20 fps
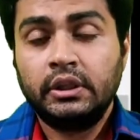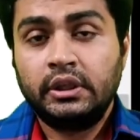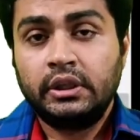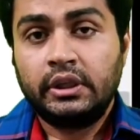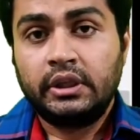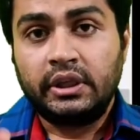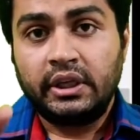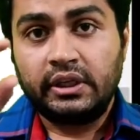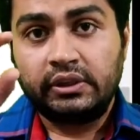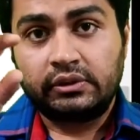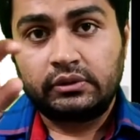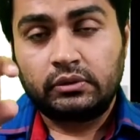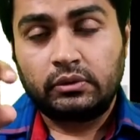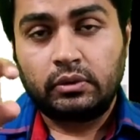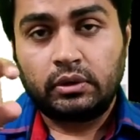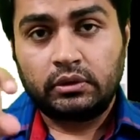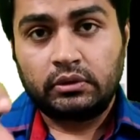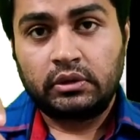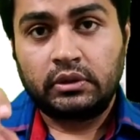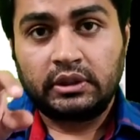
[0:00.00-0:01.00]
yes, or
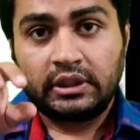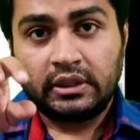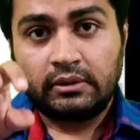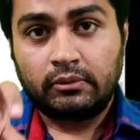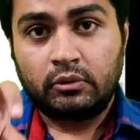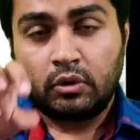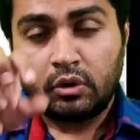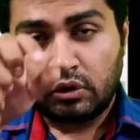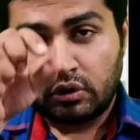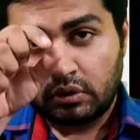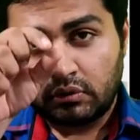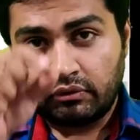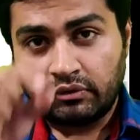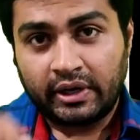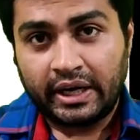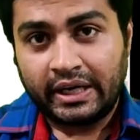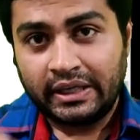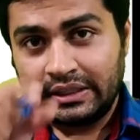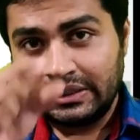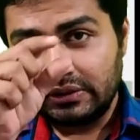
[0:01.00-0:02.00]
that cone of
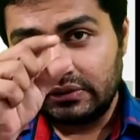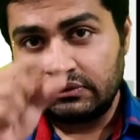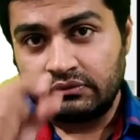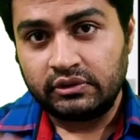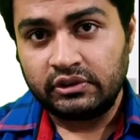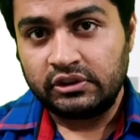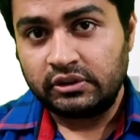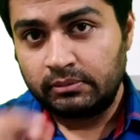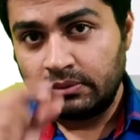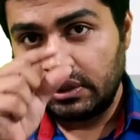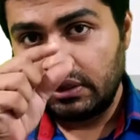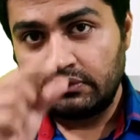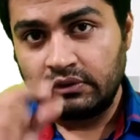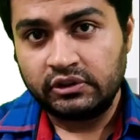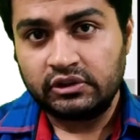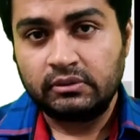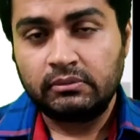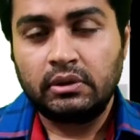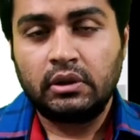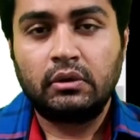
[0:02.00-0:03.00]
light is
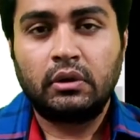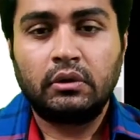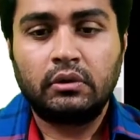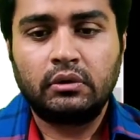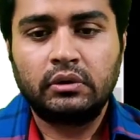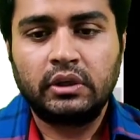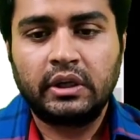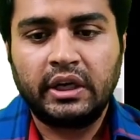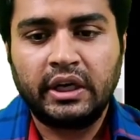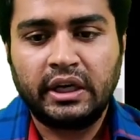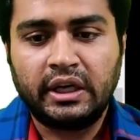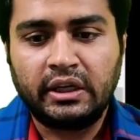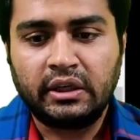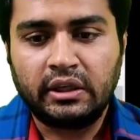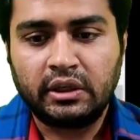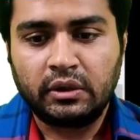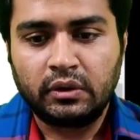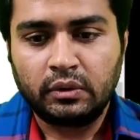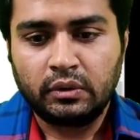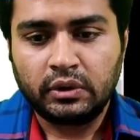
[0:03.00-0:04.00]
visible onto the
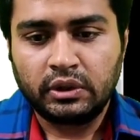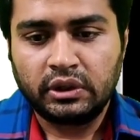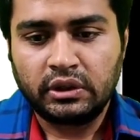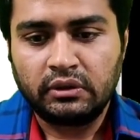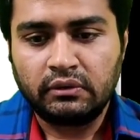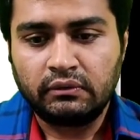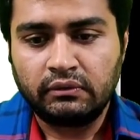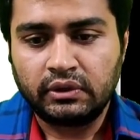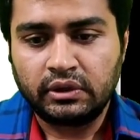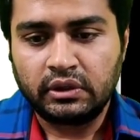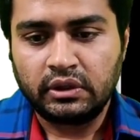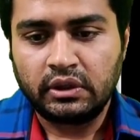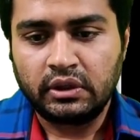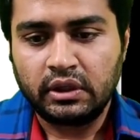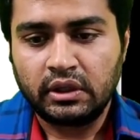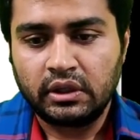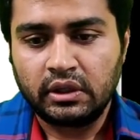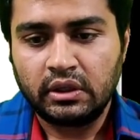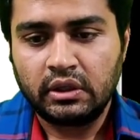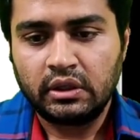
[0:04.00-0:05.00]

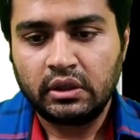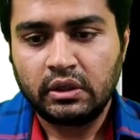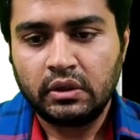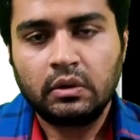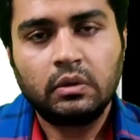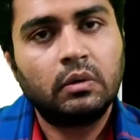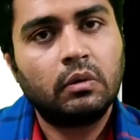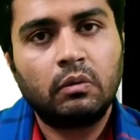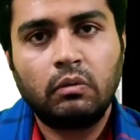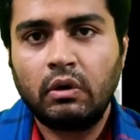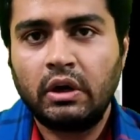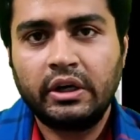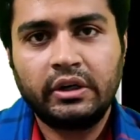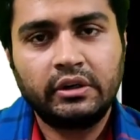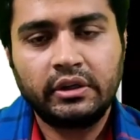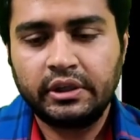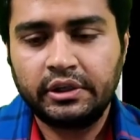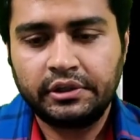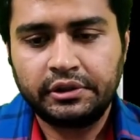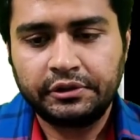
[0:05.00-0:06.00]
antero-inferior
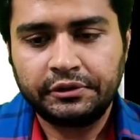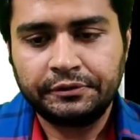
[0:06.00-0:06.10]
quadrant.